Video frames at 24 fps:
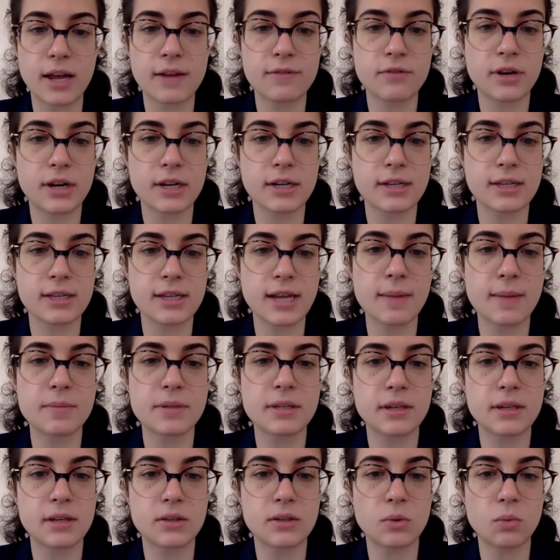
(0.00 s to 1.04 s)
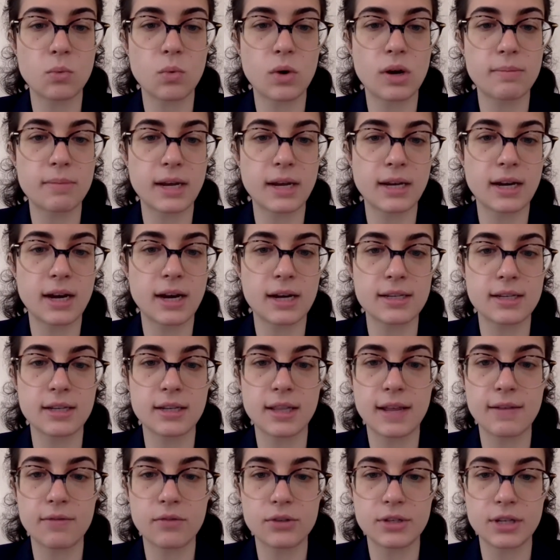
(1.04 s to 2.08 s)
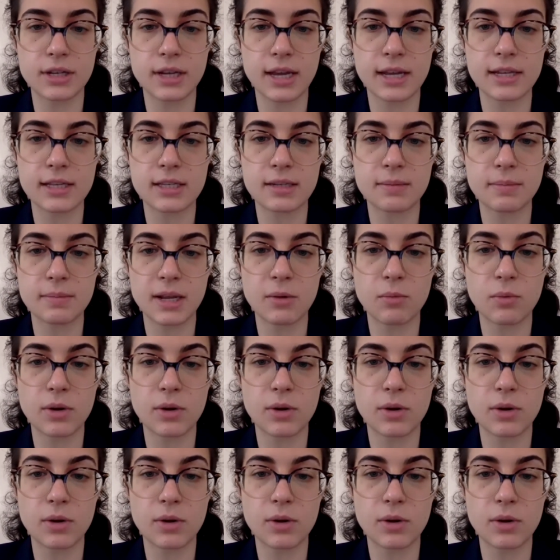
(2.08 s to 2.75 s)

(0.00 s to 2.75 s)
ever accept is the one my cousin levels against me